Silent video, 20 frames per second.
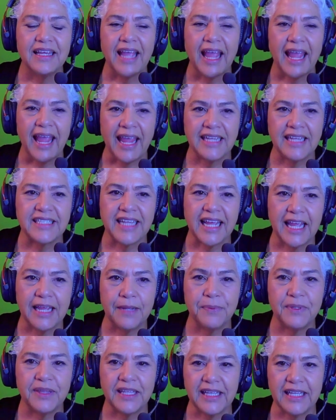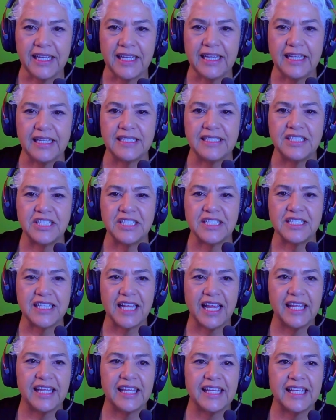Hate, A with the E, just
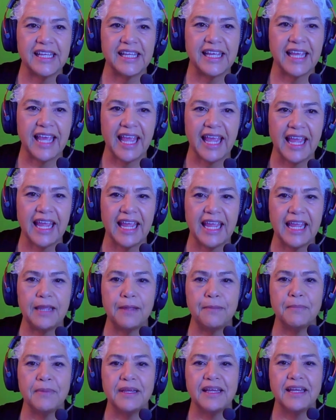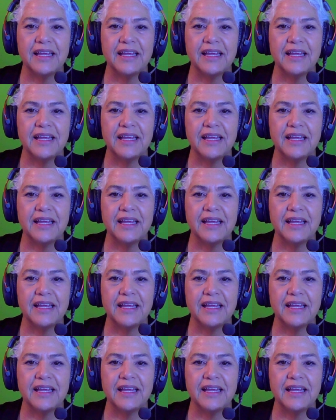like game,